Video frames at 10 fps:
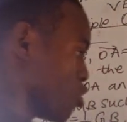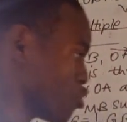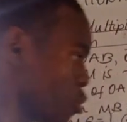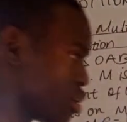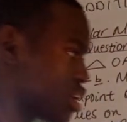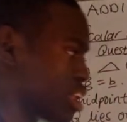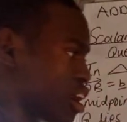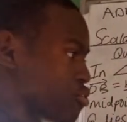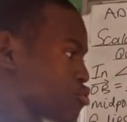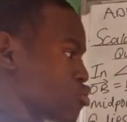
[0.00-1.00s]
So we can
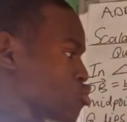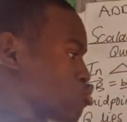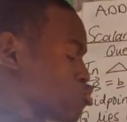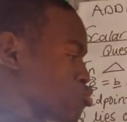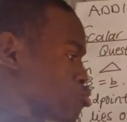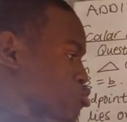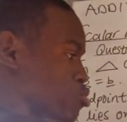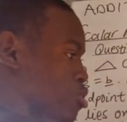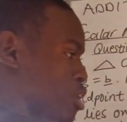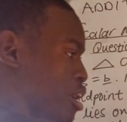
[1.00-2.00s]
have
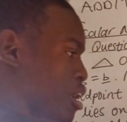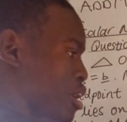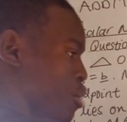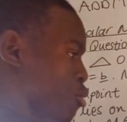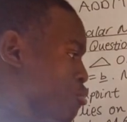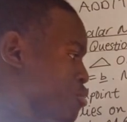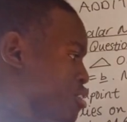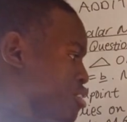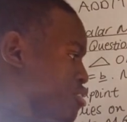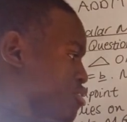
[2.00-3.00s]
2 of
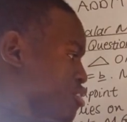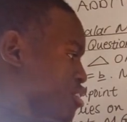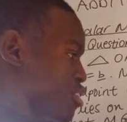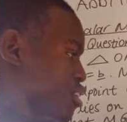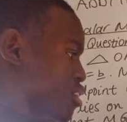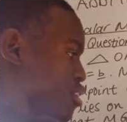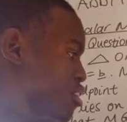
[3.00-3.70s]
these here.